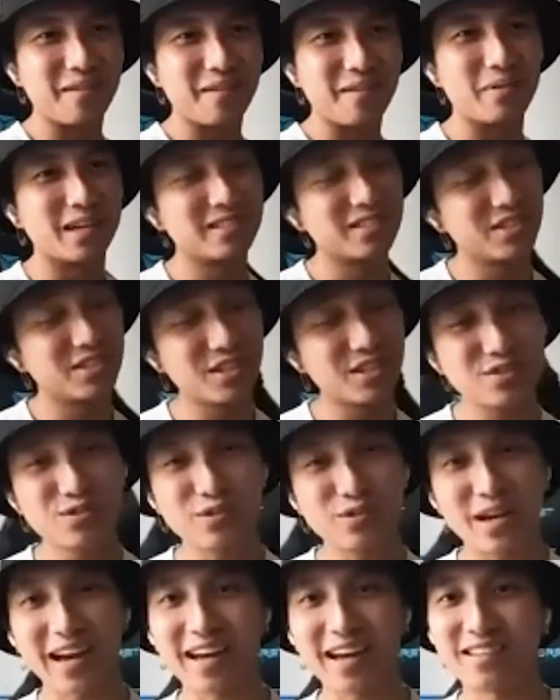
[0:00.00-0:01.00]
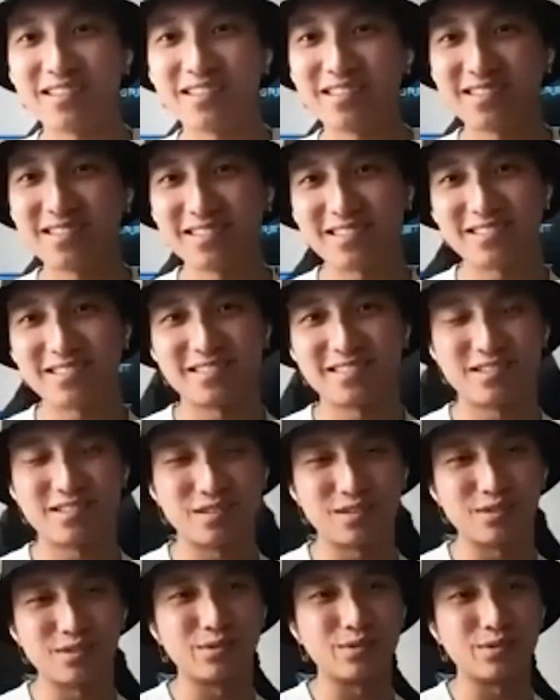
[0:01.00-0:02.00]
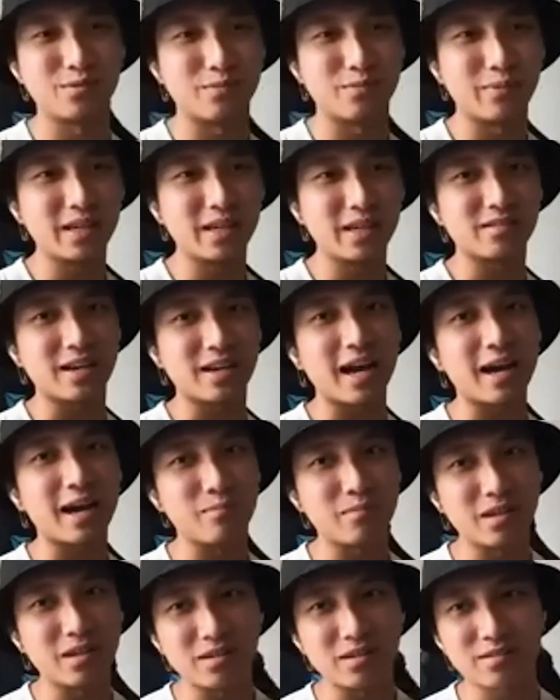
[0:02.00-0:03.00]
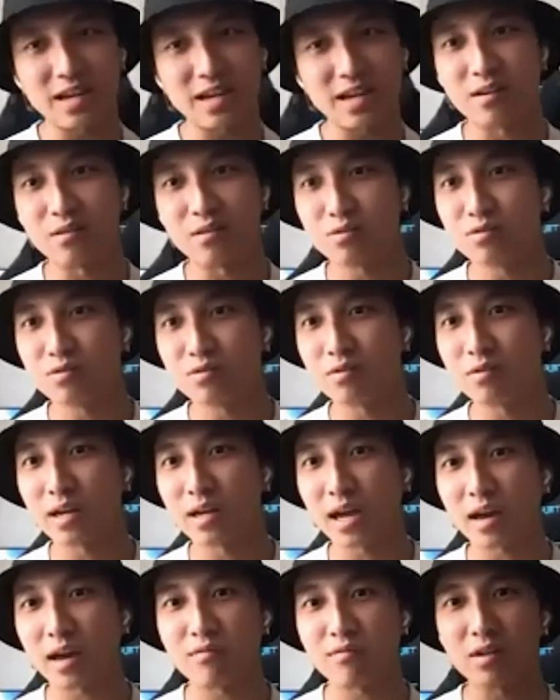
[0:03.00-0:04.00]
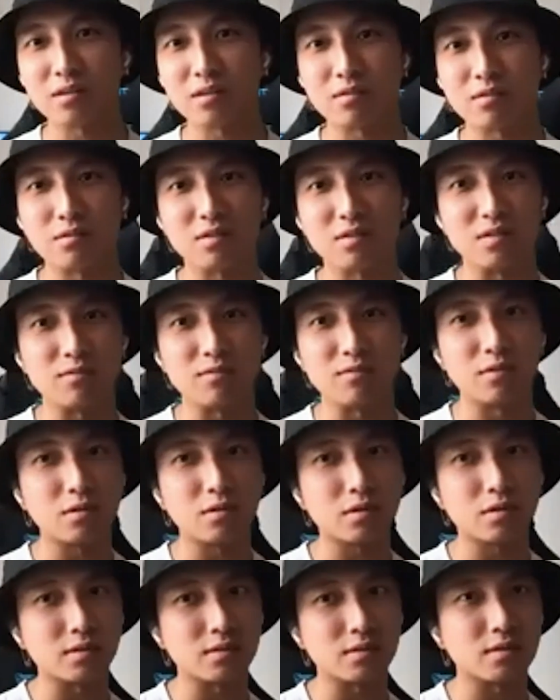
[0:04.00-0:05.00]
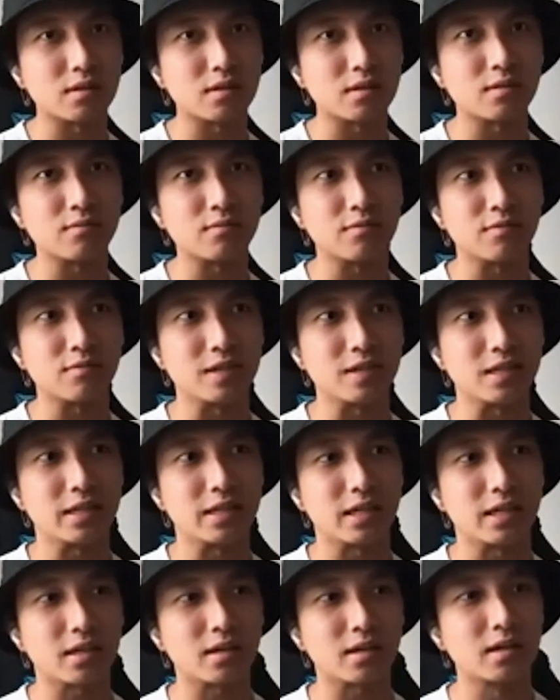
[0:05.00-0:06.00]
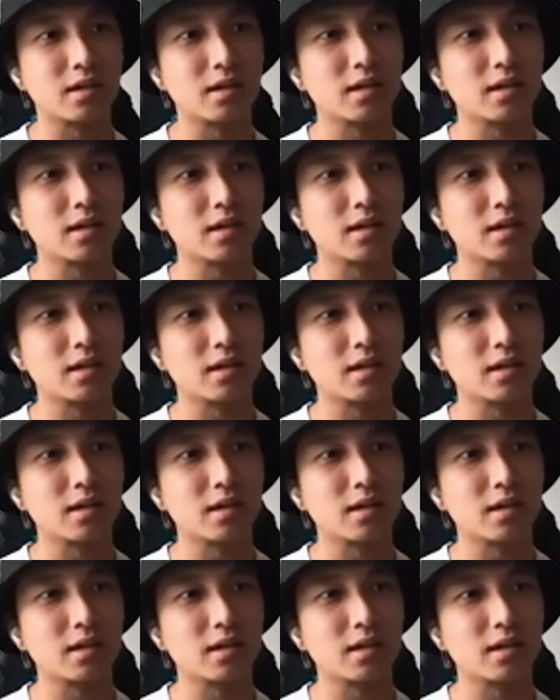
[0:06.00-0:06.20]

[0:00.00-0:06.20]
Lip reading: But just to add to being timeless and also having to evoke a certain feeling,